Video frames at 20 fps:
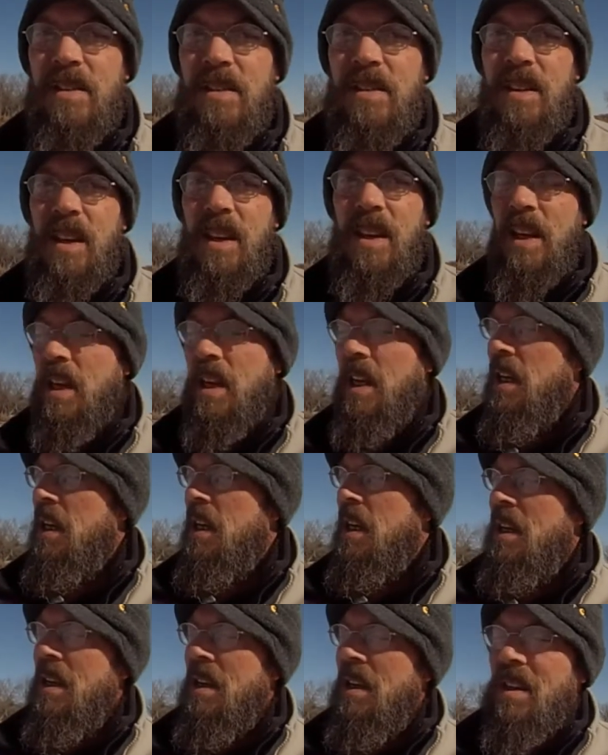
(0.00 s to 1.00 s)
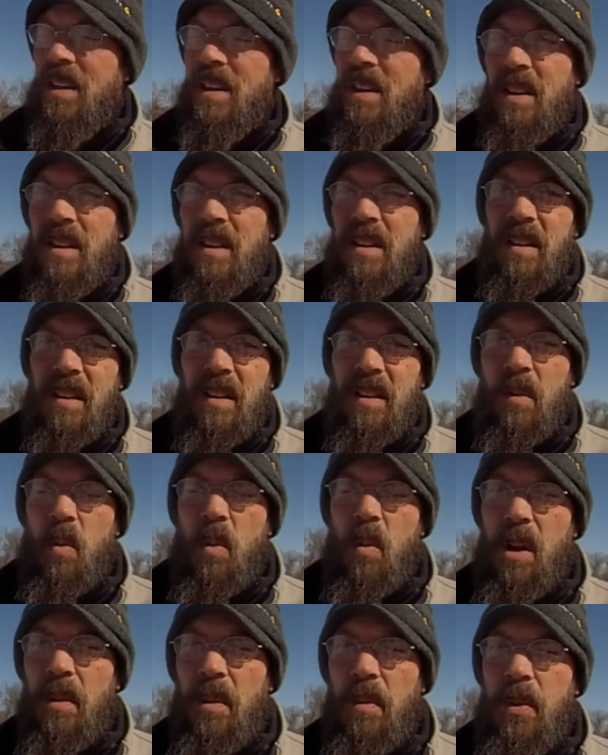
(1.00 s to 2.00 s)
is
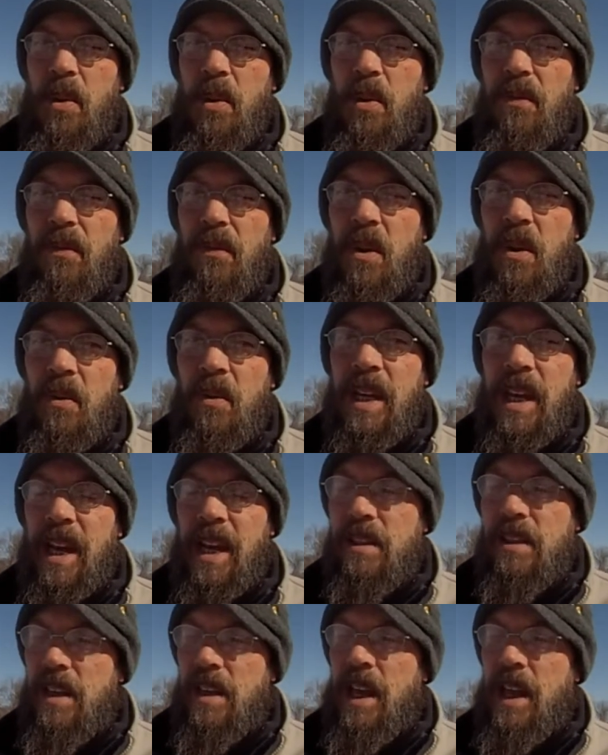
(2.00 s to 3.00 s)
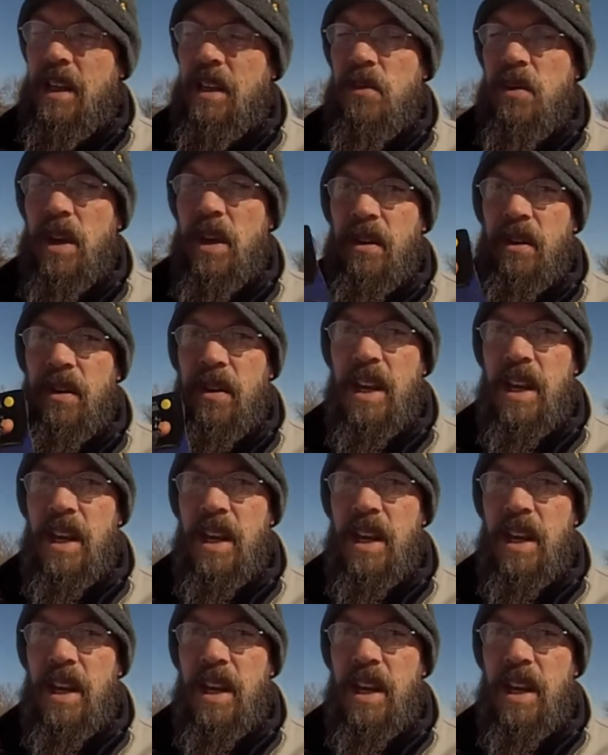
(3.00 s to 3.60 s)
waterproof phone case that hangs around your